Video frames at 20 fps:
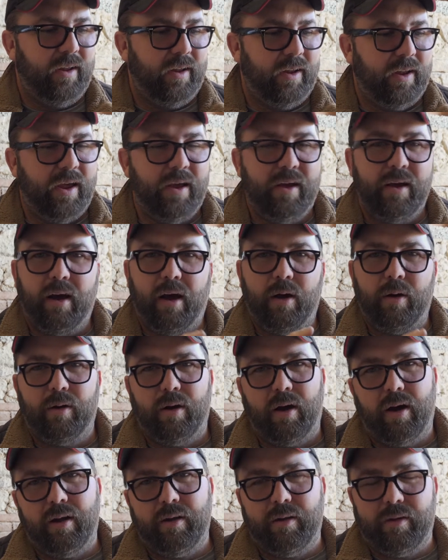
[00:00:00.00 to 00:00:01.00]

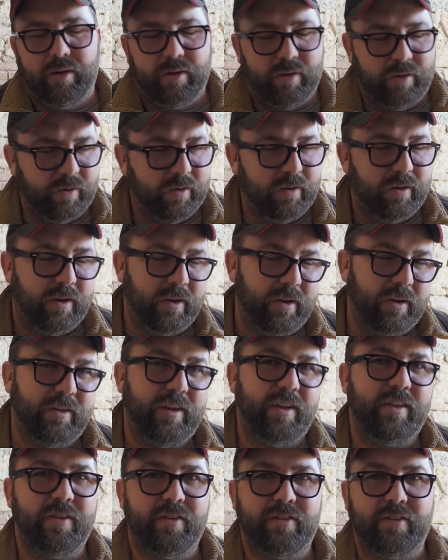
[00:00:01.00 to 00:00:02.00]
I
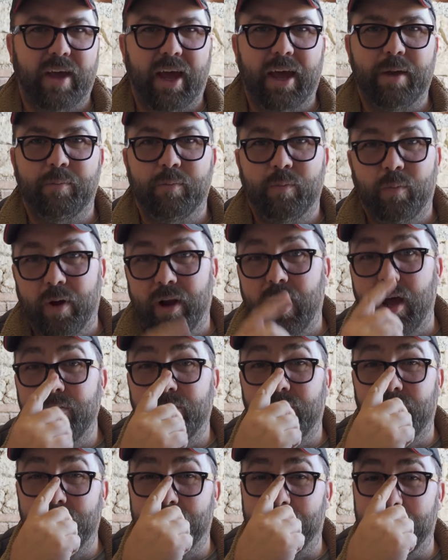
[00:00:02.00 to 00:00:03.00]
did the same, went
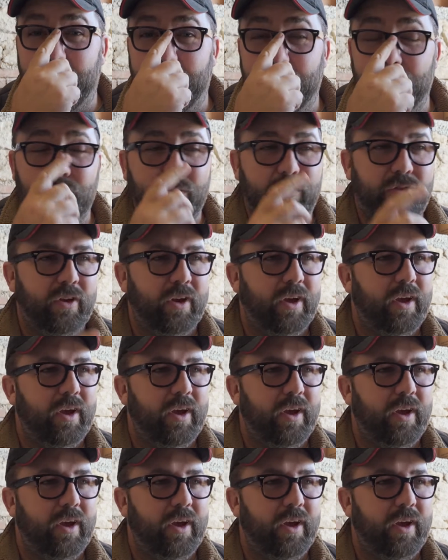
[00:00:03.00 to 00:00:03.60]
over reviews.